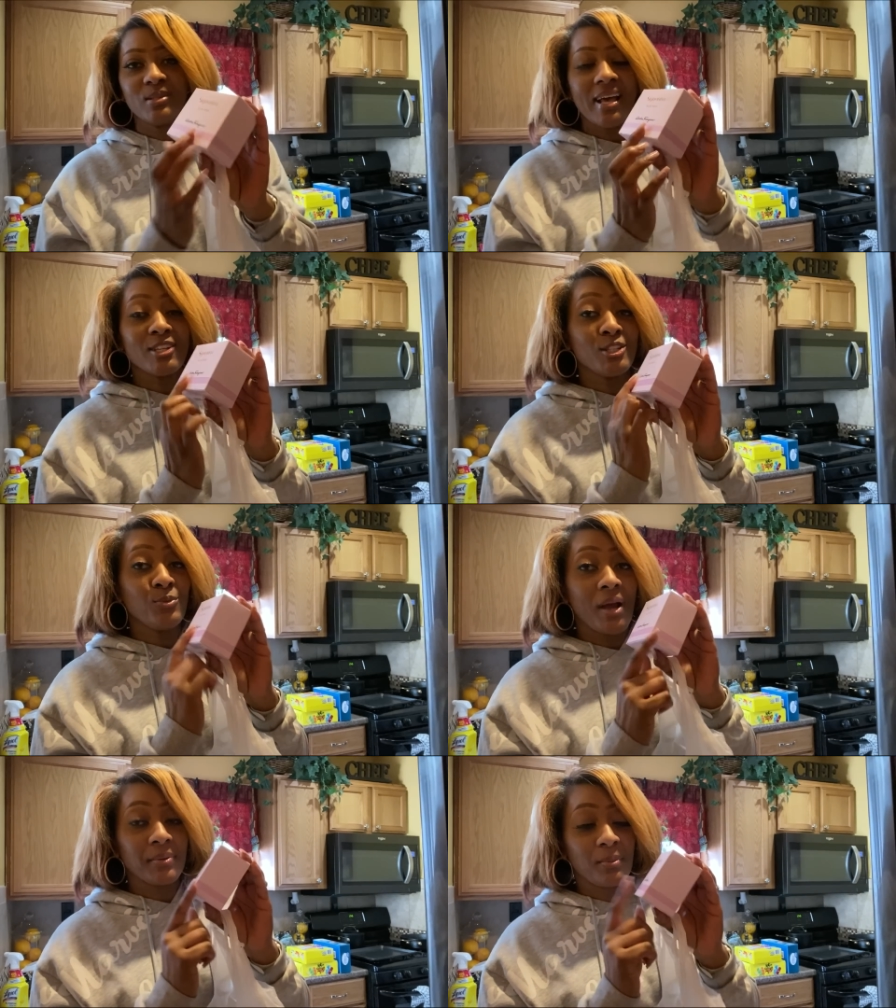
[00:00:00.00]
It was actually
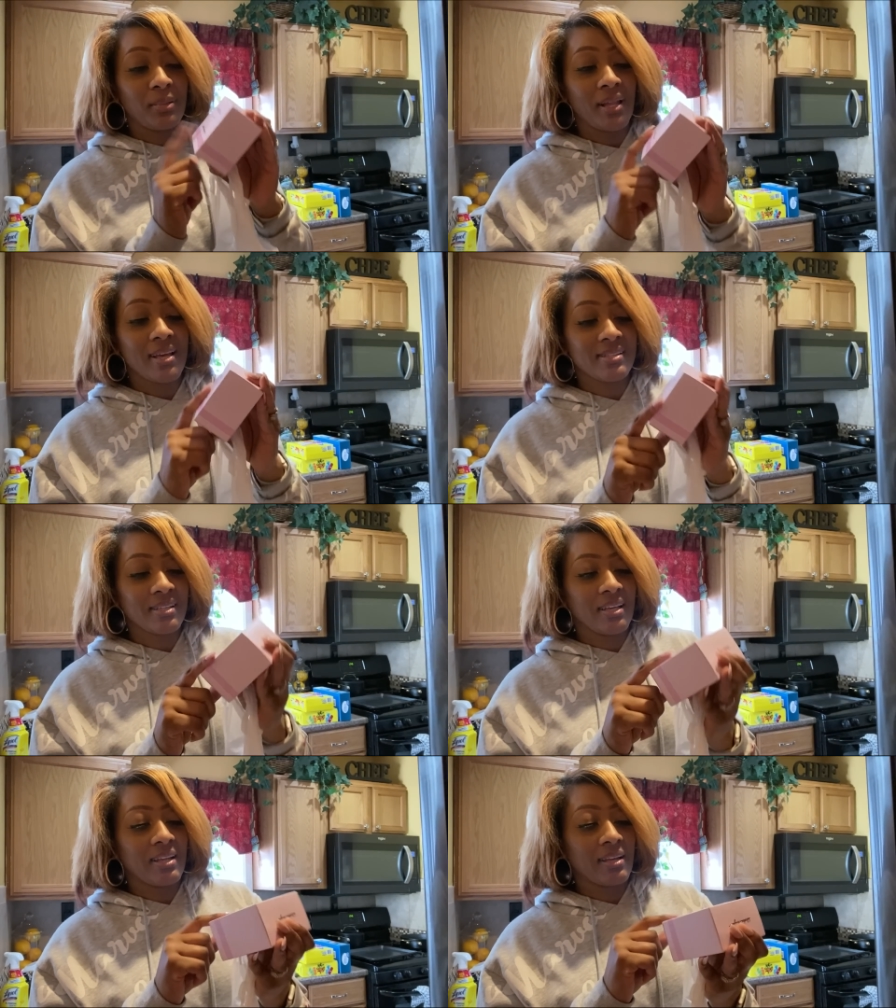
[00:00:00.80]
wrapped in
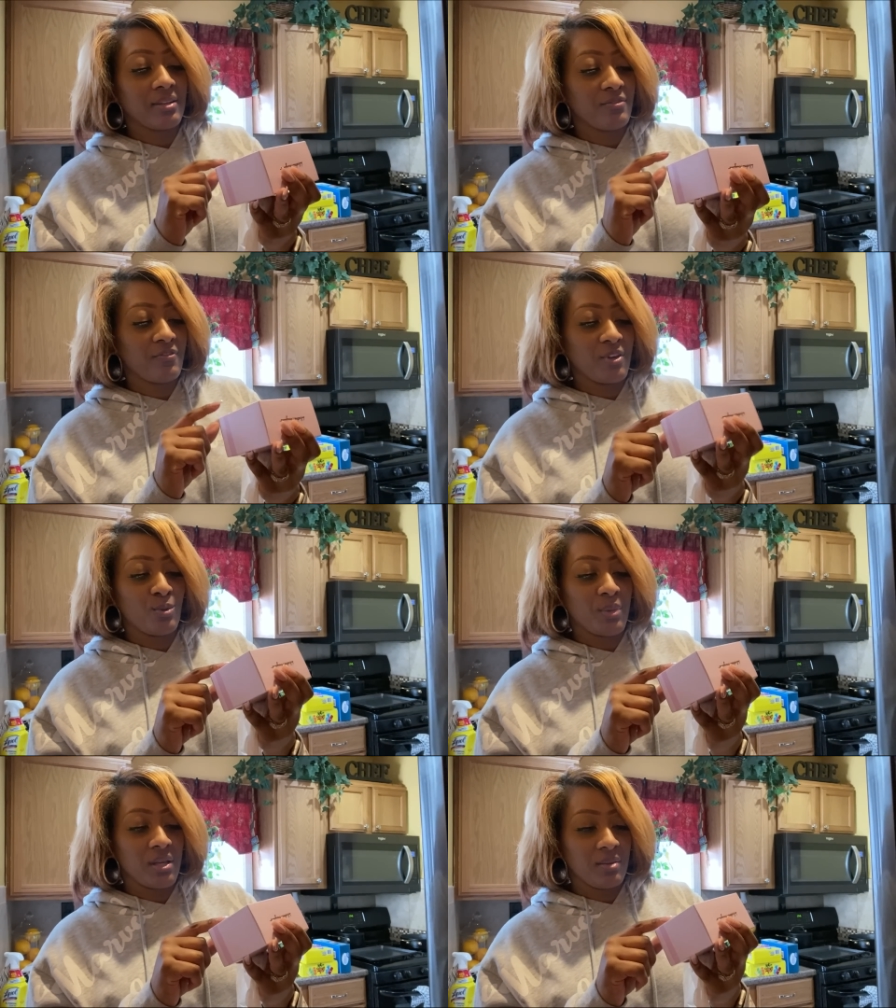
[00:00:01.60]
plastic and I didn't
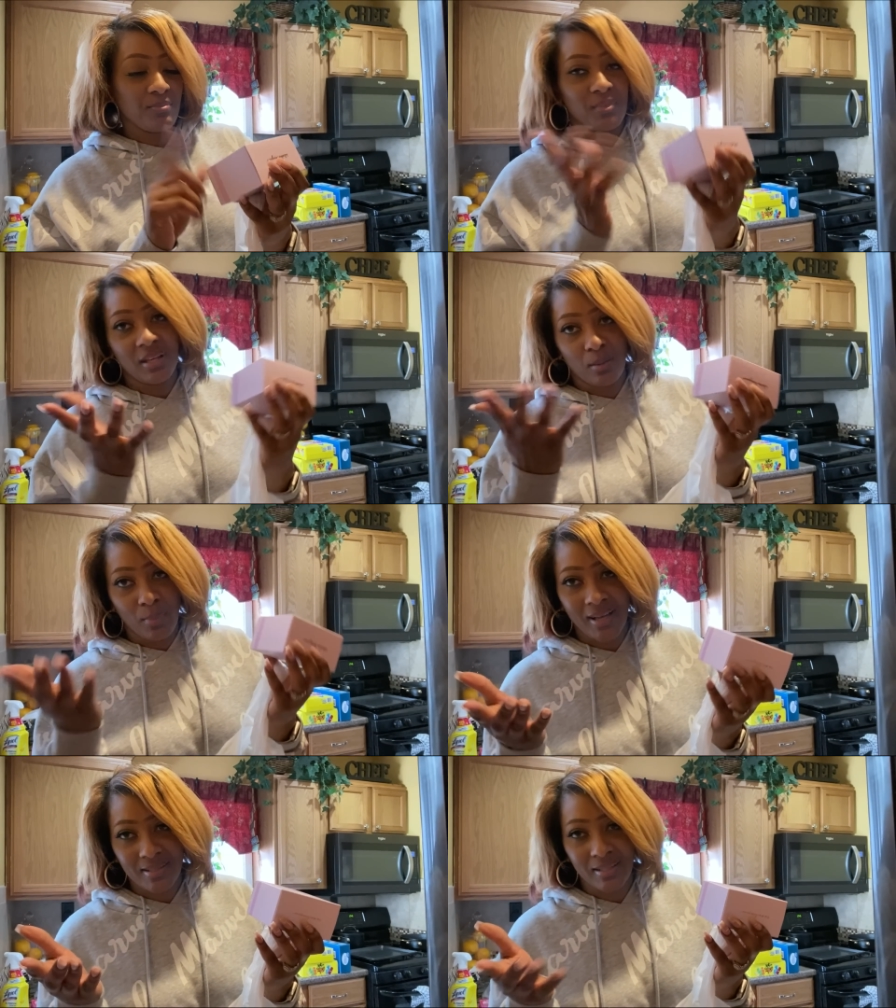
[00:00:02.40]
film it, me
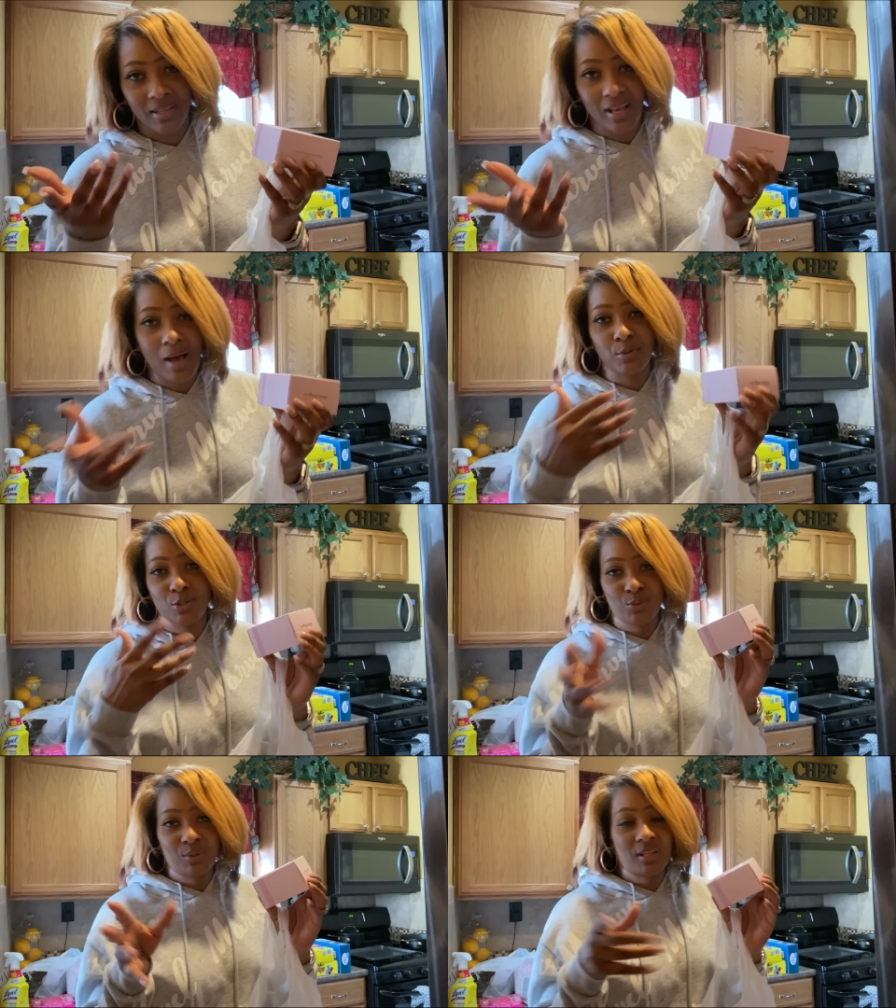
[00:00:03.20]
unboxing it. I
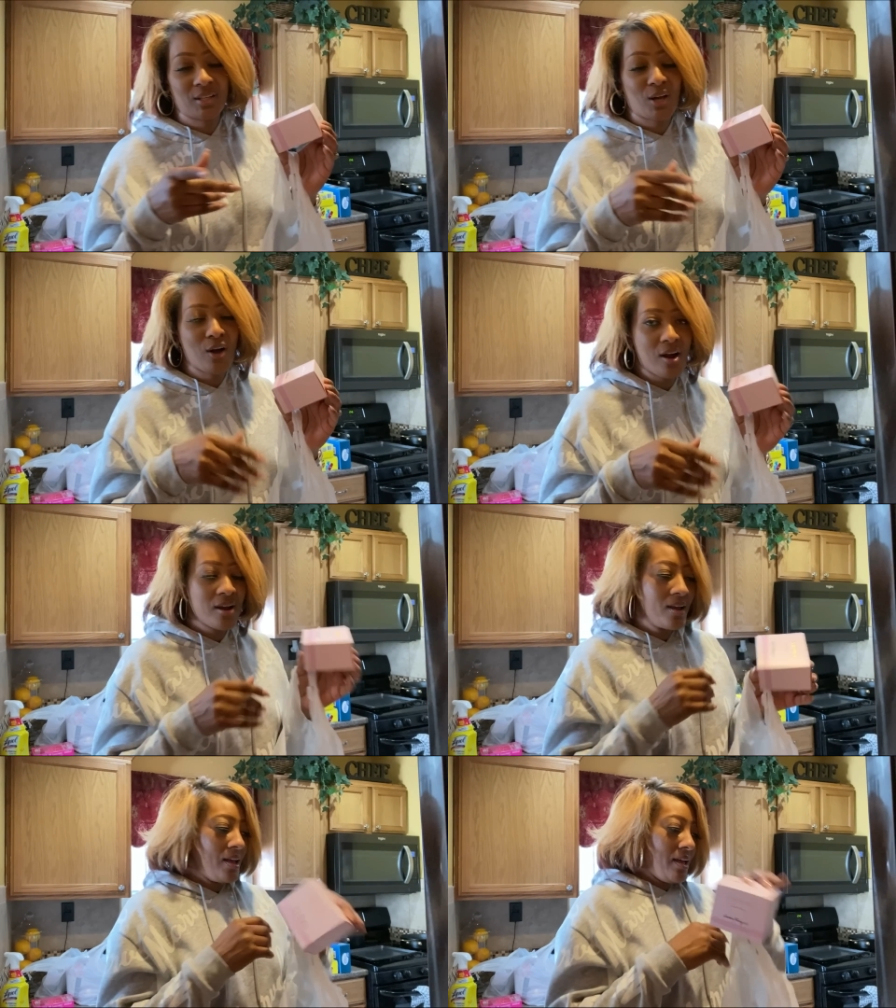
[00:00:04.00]
was doing it in the
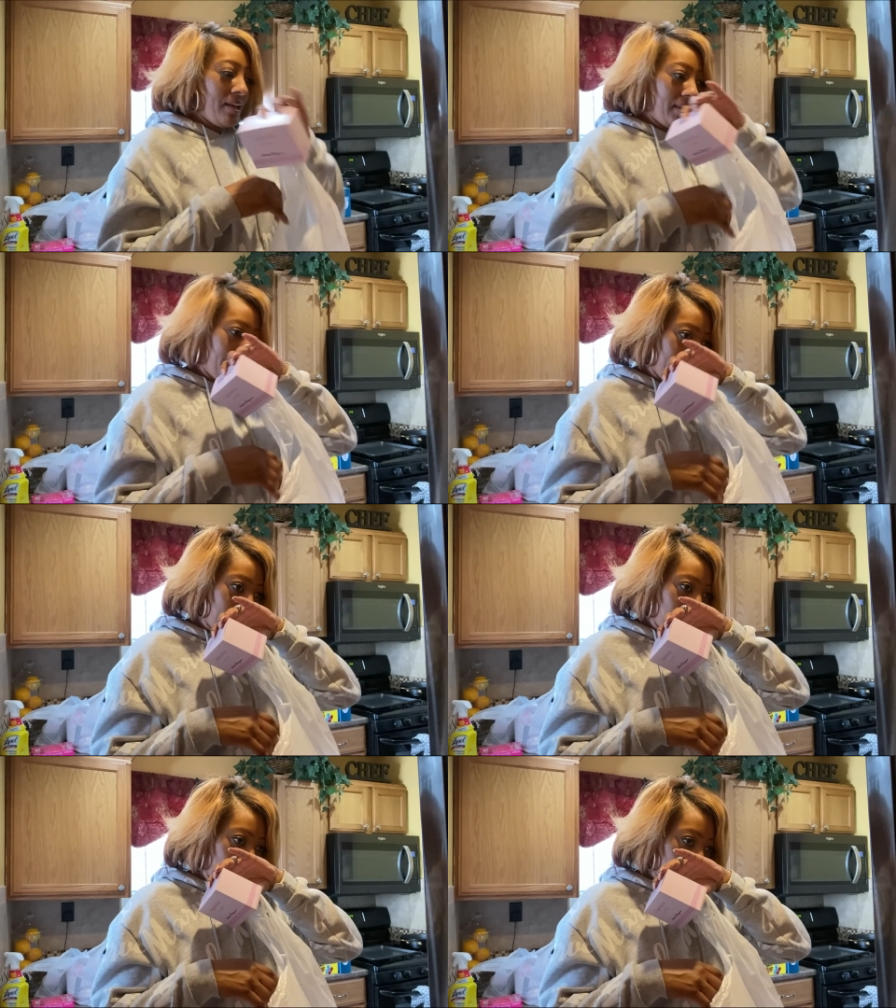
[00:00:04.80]
car
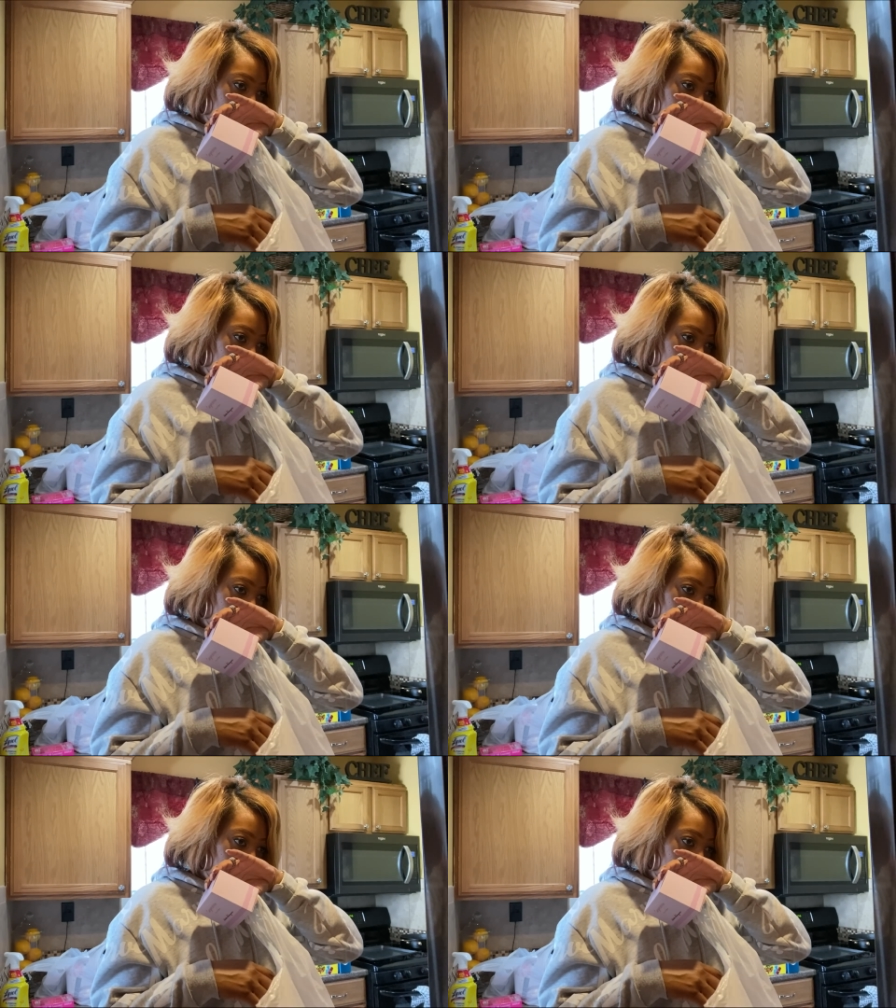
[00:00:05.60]
and